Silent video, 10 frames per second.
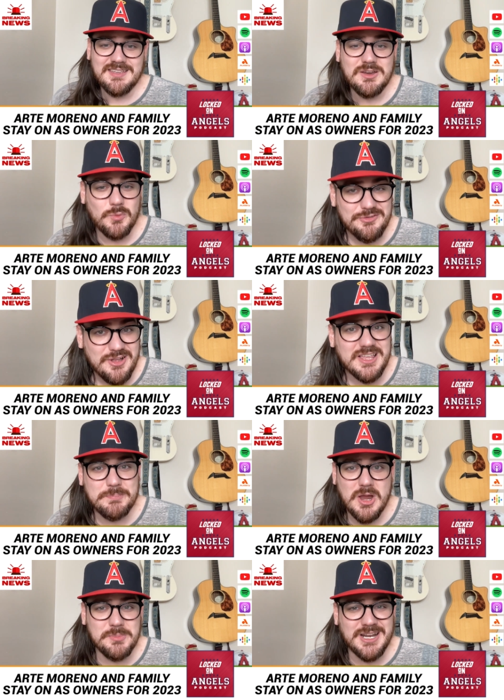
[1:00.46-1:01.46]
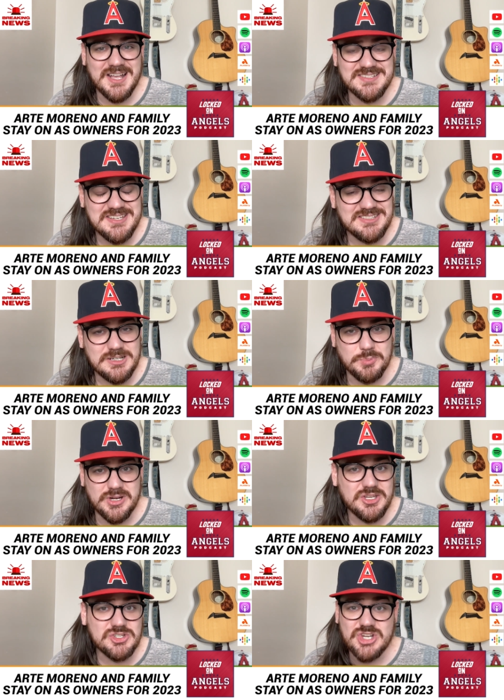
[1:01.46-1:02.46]
we felt like Perry Minasian did a pretty
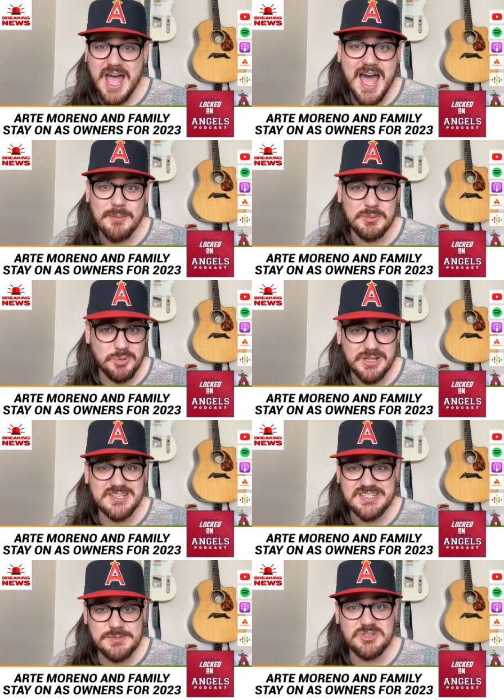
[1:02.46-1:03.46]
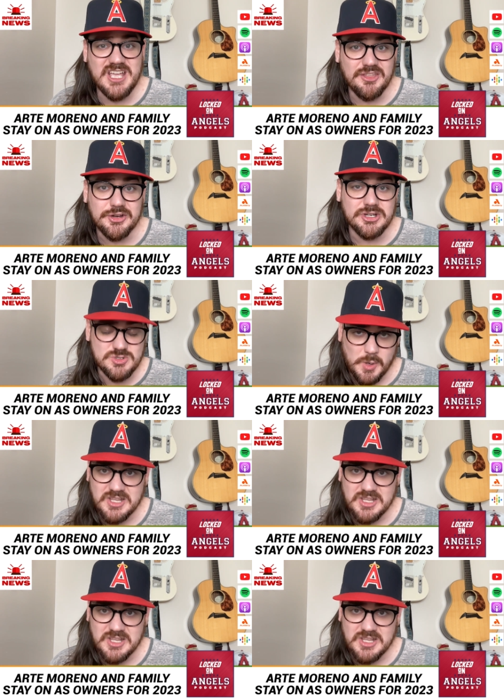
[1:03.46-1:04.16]
good job in putting a team together in twenty